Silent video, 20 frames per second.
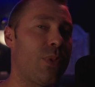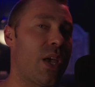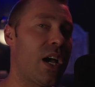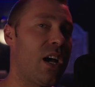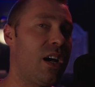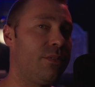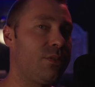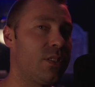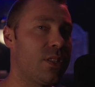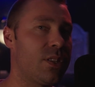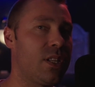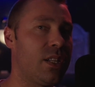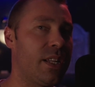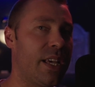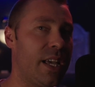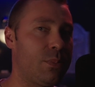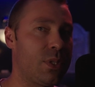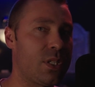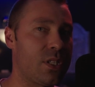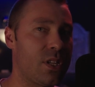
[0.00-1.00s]
after the
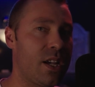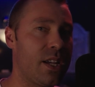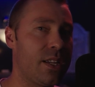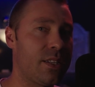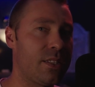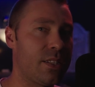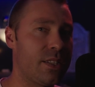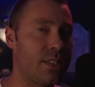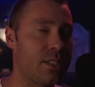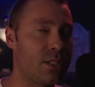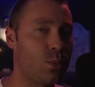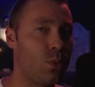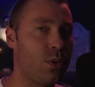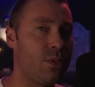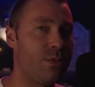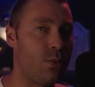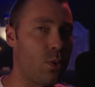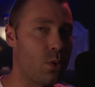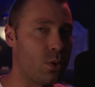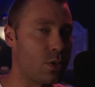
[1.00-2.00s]
lab's scientists were
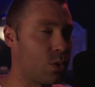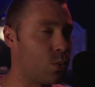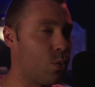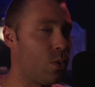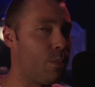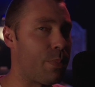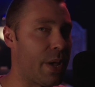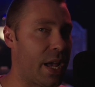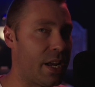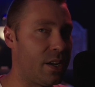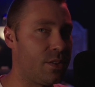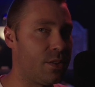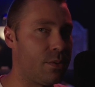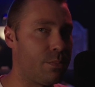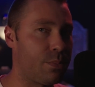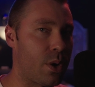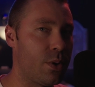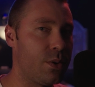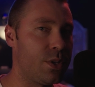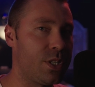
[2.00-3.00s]
forced to abandon the
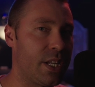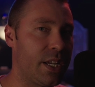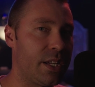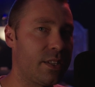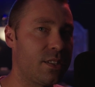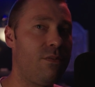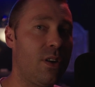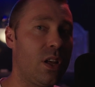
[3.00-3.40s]
project